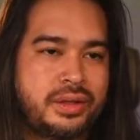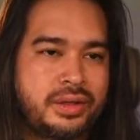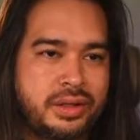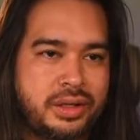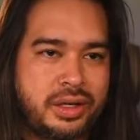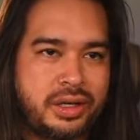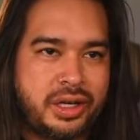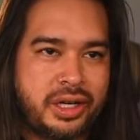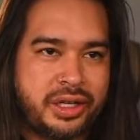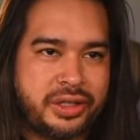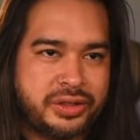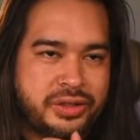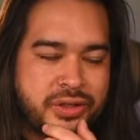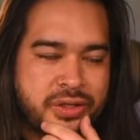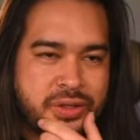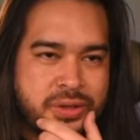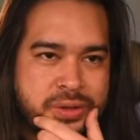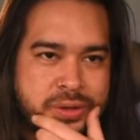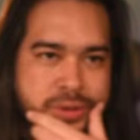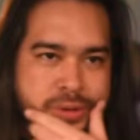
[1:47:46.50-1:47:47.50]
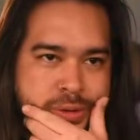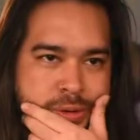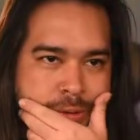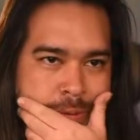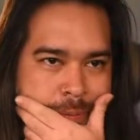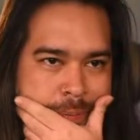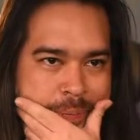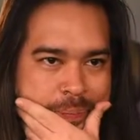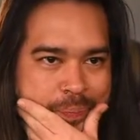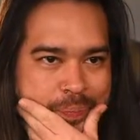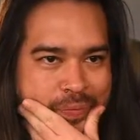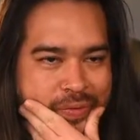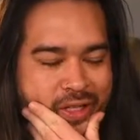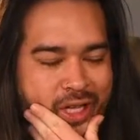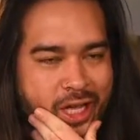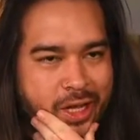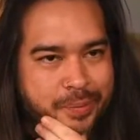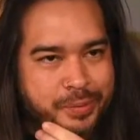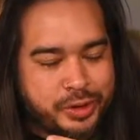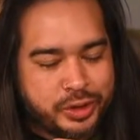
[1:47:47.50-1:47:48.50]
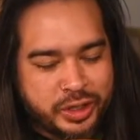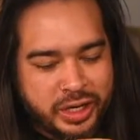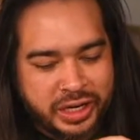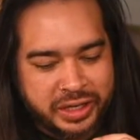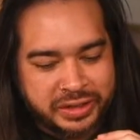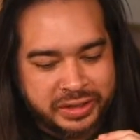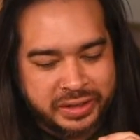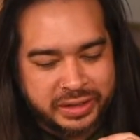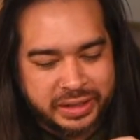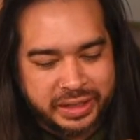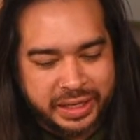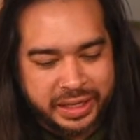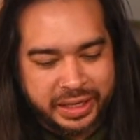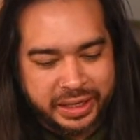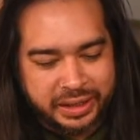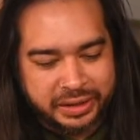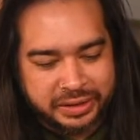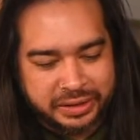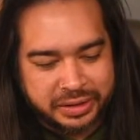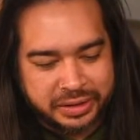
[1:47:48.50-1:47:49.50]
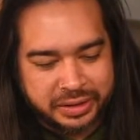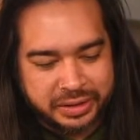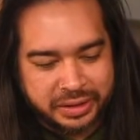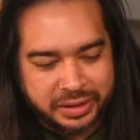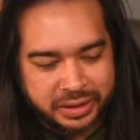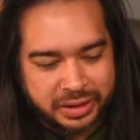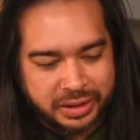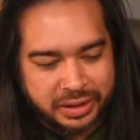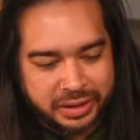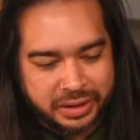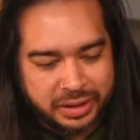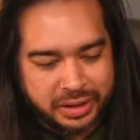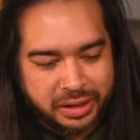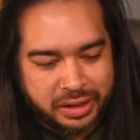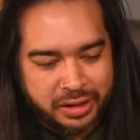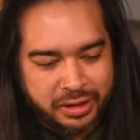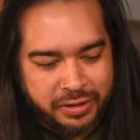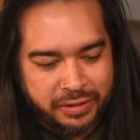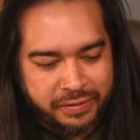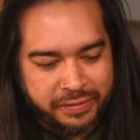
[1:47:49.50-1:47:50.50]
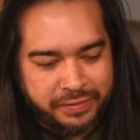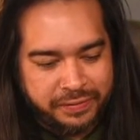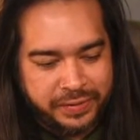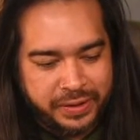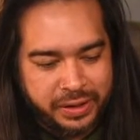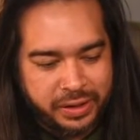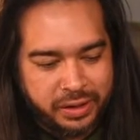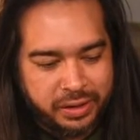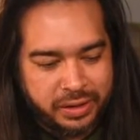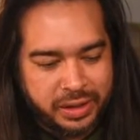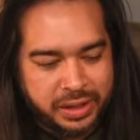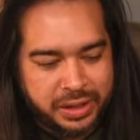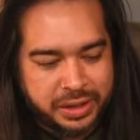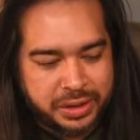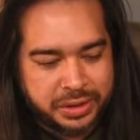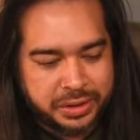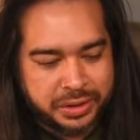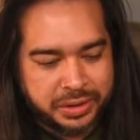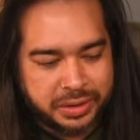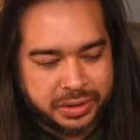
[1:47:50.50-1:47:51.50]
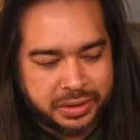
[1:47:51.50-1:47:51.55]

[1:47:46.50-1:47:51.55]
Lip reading: Alright, so I'm trying to like figure out